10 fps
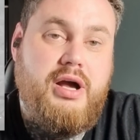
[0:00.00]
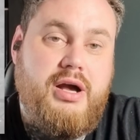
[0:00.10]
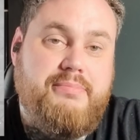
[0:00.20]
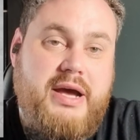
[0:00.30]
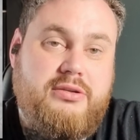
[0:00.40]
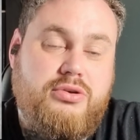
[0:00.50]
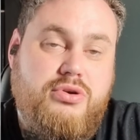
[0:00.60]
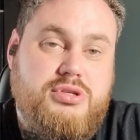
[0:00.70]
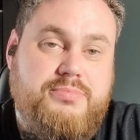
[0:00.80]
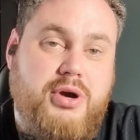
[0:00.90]
battle
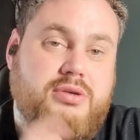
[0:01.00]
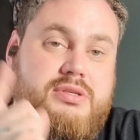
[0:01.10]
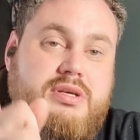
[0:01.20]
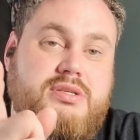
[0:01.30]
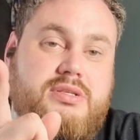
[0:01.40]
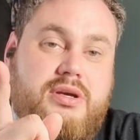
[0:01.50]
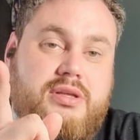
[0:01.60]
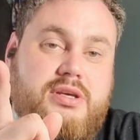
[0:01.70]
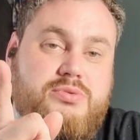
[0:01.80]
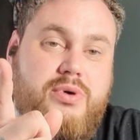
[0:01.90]
cruiser boxes,
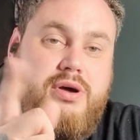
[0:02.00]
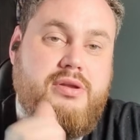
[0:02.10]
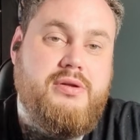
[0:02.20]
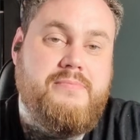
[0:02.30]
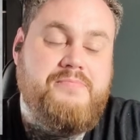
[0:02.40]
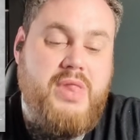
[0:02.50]
like this one.